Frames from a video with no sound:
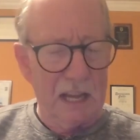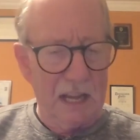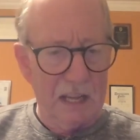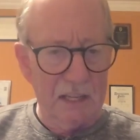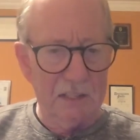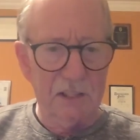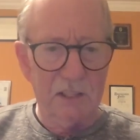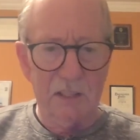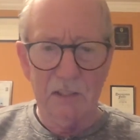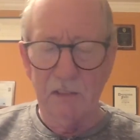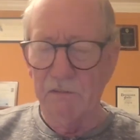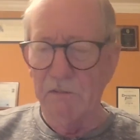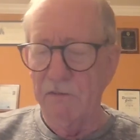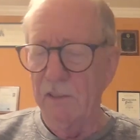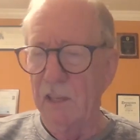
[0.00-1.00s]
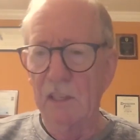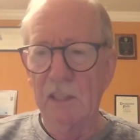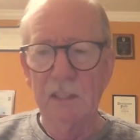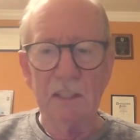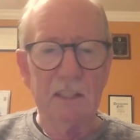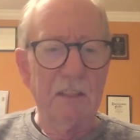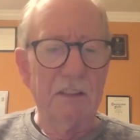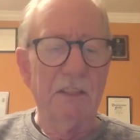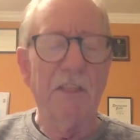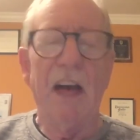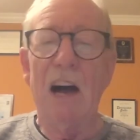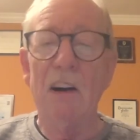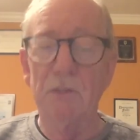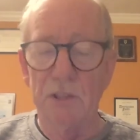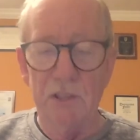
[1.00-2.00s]
analysis of
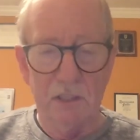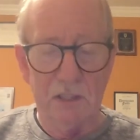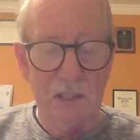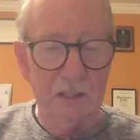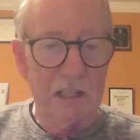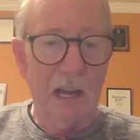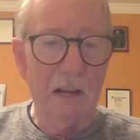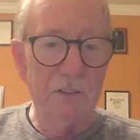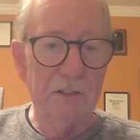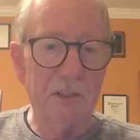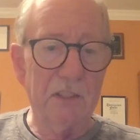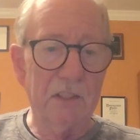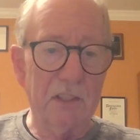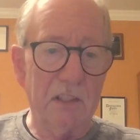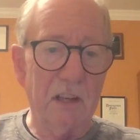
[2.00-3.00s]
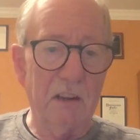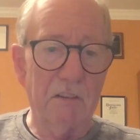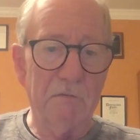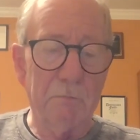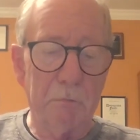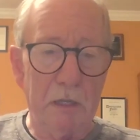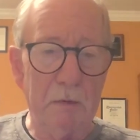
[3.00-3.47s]
thousands and thousands of